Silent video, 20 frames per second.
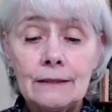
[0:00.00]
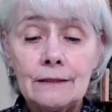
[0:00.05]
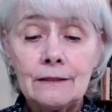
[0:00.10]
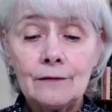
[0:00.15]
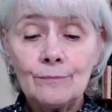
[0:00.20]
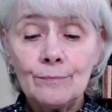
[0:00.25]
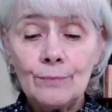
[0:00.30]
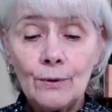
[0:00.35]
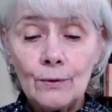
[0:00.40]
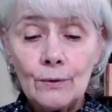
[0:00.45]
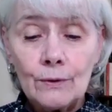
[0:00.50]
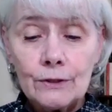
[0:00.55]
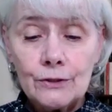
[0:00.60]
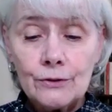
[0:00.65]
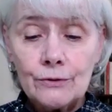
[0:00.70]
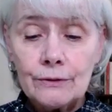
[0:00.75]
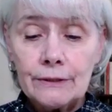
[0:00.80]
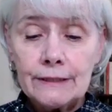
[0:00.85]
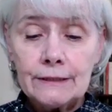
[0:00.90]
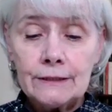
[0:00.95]
The
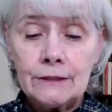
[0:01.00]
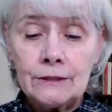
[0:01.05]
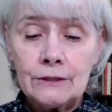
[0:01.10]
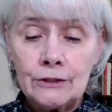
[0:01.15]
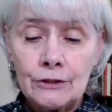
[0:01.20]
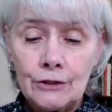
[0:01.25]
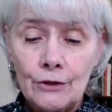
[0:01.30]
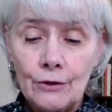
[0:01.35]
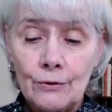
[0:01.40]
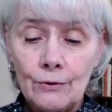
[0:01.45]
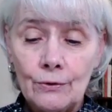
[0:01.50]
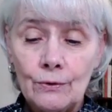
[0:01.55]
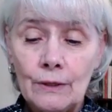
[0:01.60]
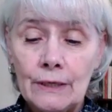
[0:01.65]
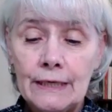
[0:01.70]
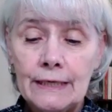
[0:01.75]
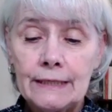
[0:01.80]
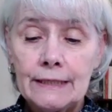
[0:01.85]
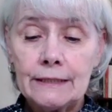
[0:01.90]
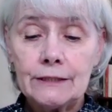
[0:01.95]
poetry show
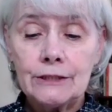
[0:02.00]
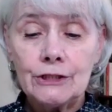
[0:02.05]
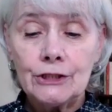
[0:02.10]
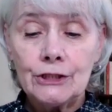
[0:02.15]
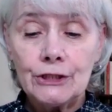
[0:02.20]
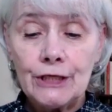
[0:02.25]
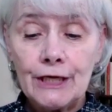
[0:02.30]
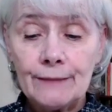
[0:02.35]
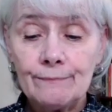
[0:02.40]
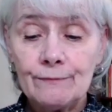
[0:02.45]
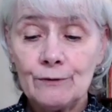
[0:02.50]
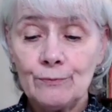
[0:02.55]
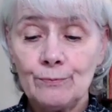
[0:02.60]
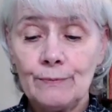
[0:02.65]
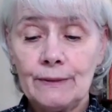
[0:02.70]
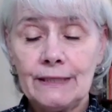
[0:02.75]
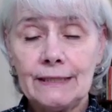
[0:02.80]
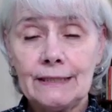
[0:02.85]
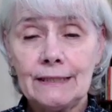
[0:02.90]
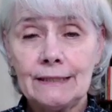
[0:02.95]
has shaped
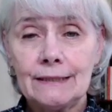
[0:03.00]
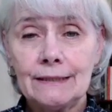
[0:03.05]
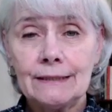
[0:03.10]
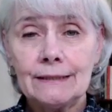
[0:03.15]
me